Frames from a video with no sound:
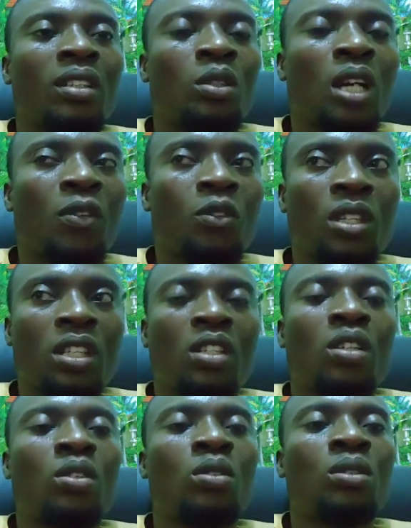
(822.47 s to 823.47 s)
You have to
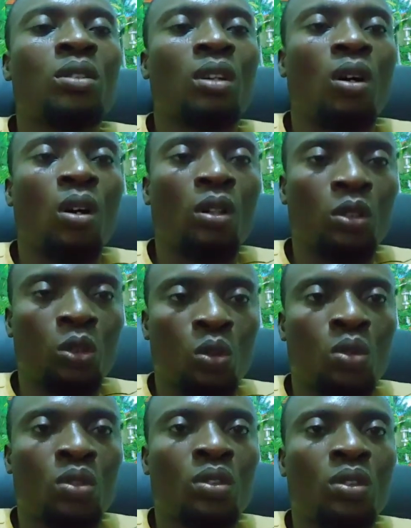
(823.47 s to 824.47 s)
include all
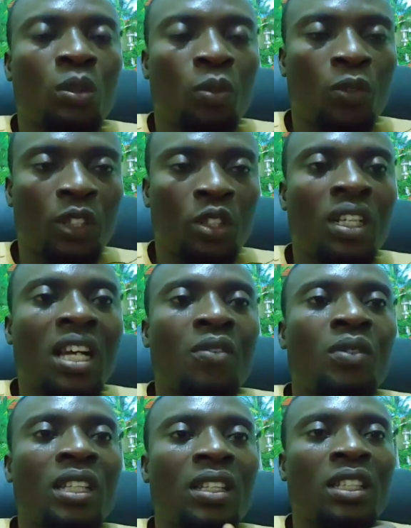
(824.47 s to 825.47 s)
those, the professional
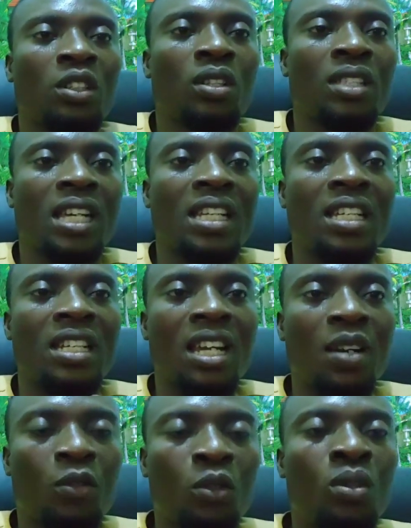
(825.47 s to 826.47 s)
affiliations, and the
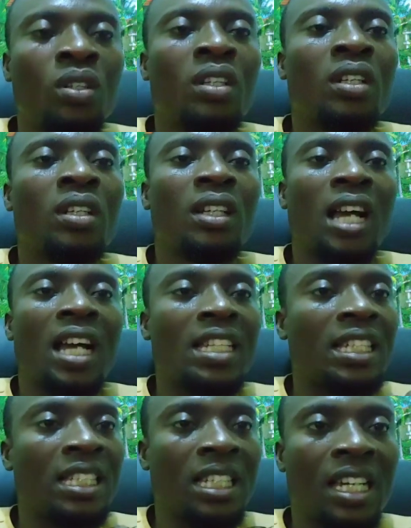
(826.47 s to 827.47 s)
level and
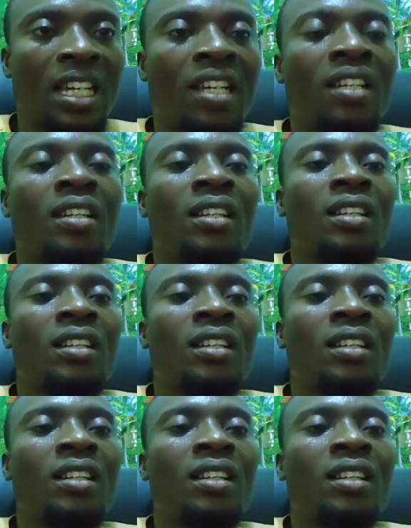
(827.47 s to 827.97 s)
the year.